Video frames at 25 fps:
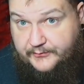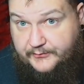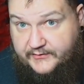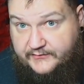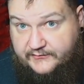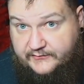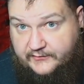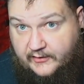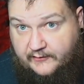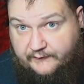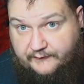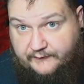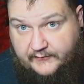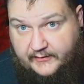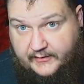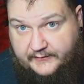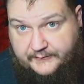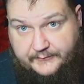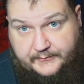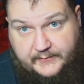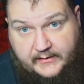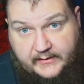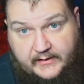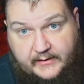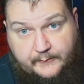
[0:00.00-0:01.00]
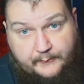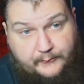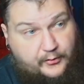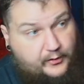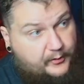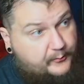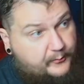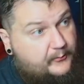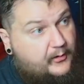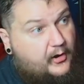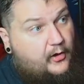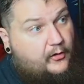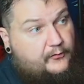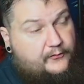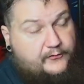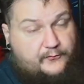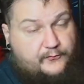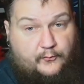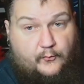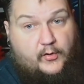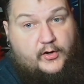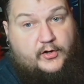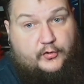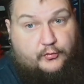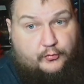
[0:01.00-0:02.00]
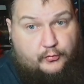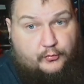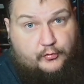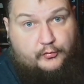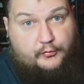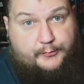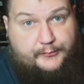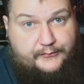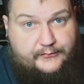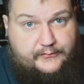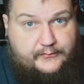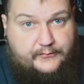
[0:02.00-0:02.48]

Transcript: pissed off and I put them all in one group.